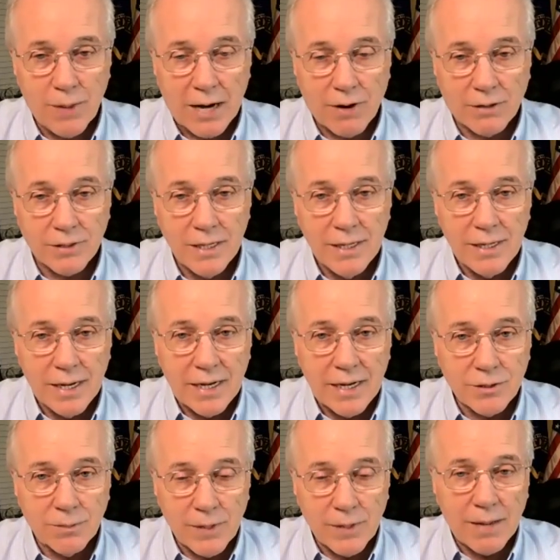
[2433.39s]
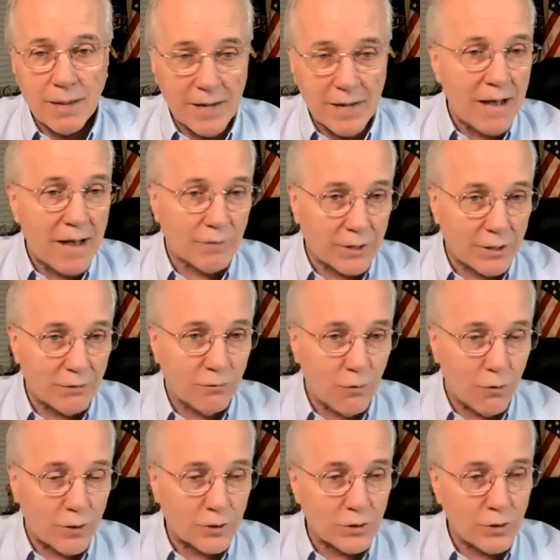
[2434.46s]
background uh, to become an
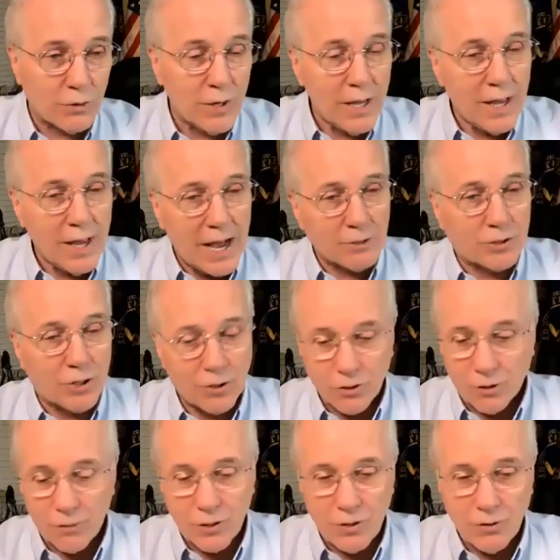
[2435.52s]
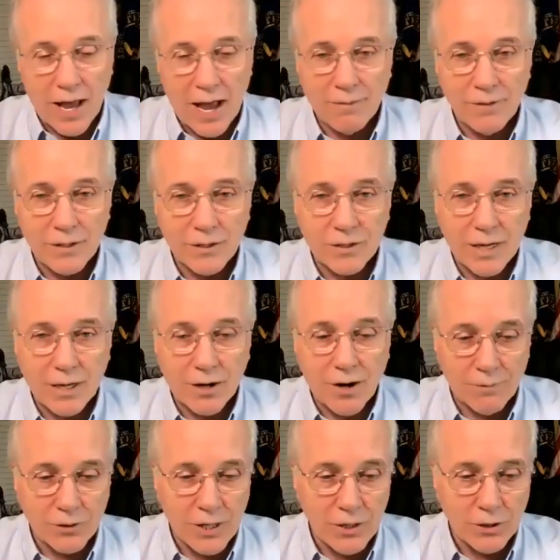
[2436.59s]
advocate for us. So I'll turn it over to you to have this uh,
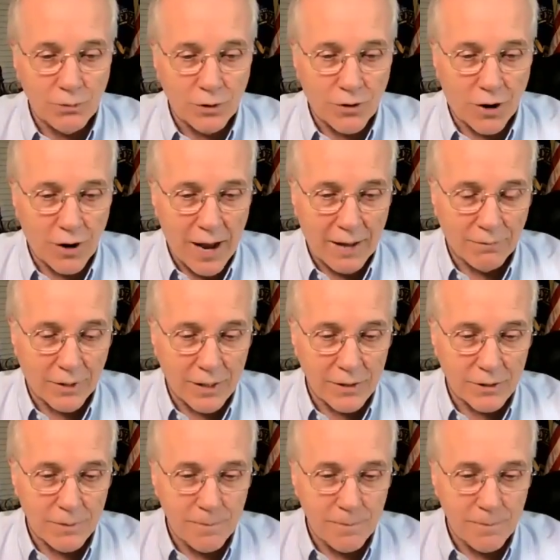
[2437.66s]
conversation with our advocates.